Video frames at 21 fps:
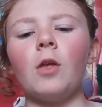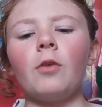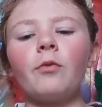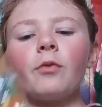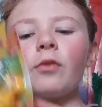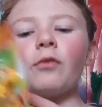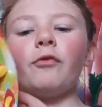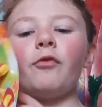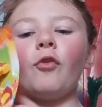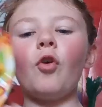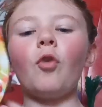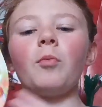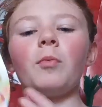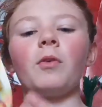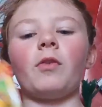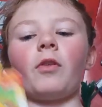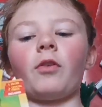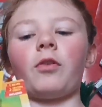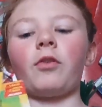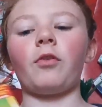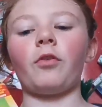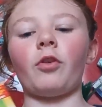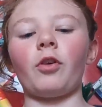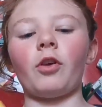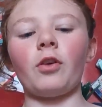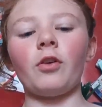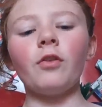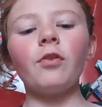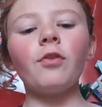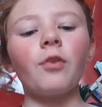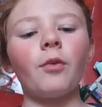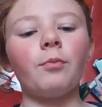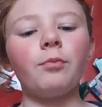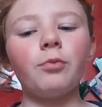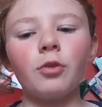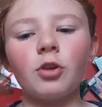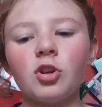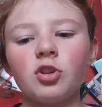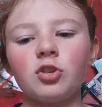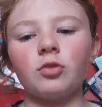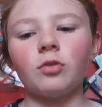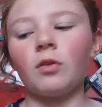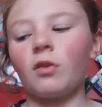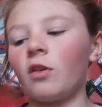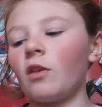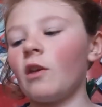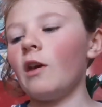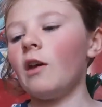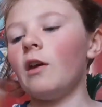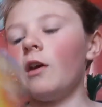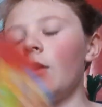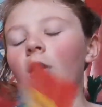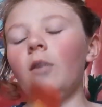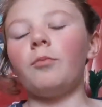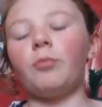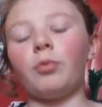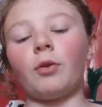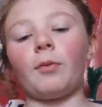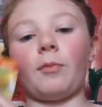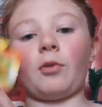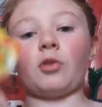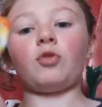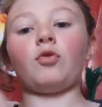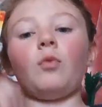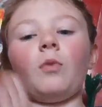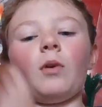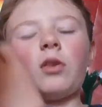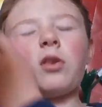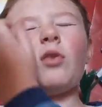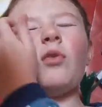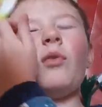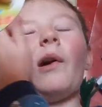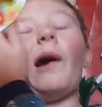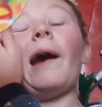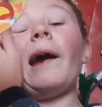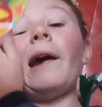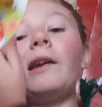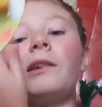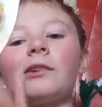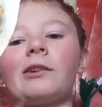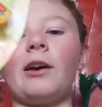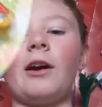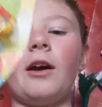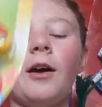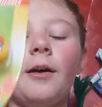there is a formula to these. So I'm pretty sure it's pretty much always correct.